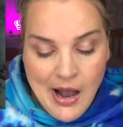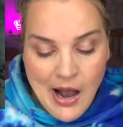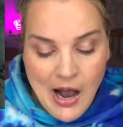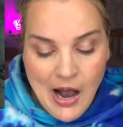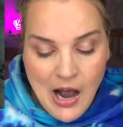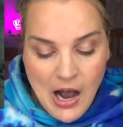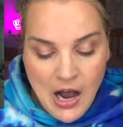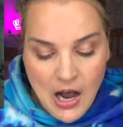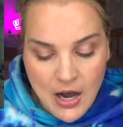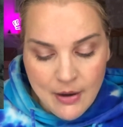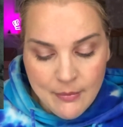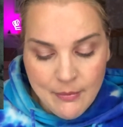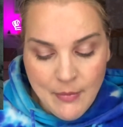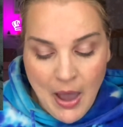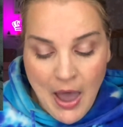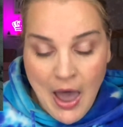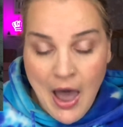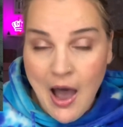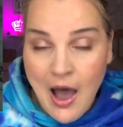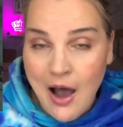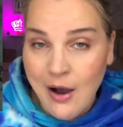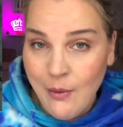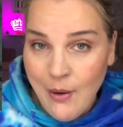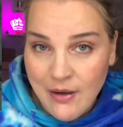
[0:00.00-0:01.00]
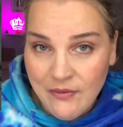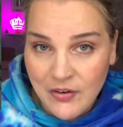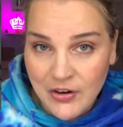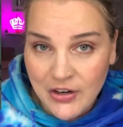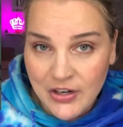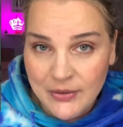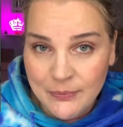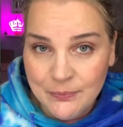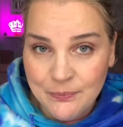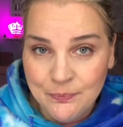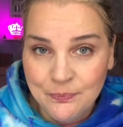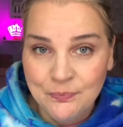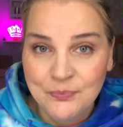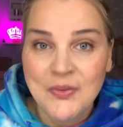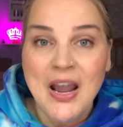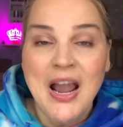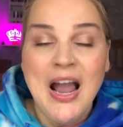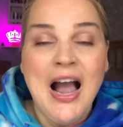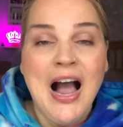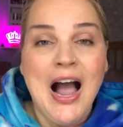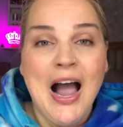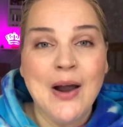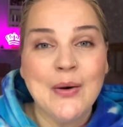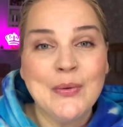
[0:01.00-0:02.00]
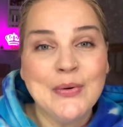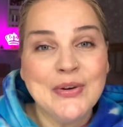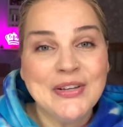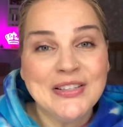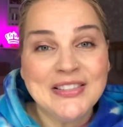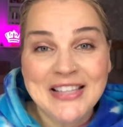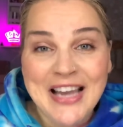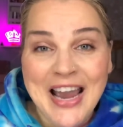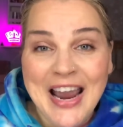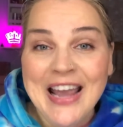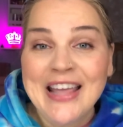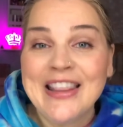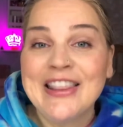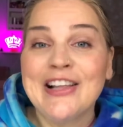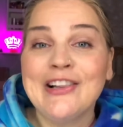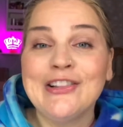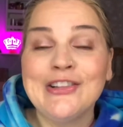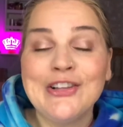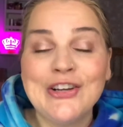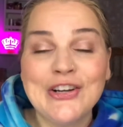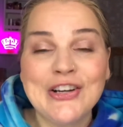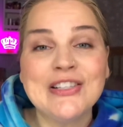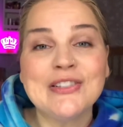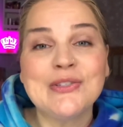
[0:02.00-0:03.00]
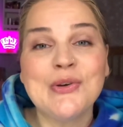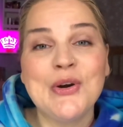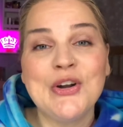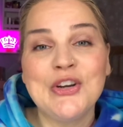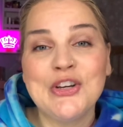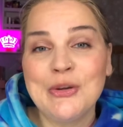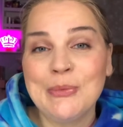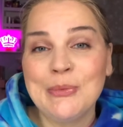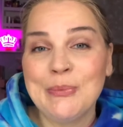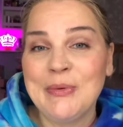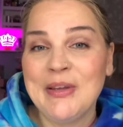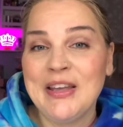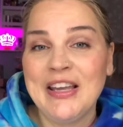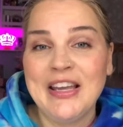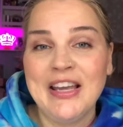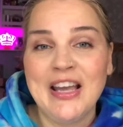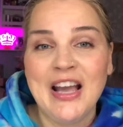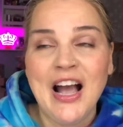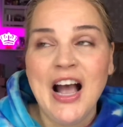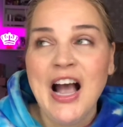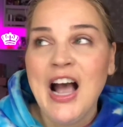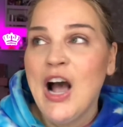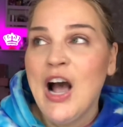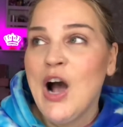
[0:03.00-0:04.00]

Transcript: However, I will say the look is going to be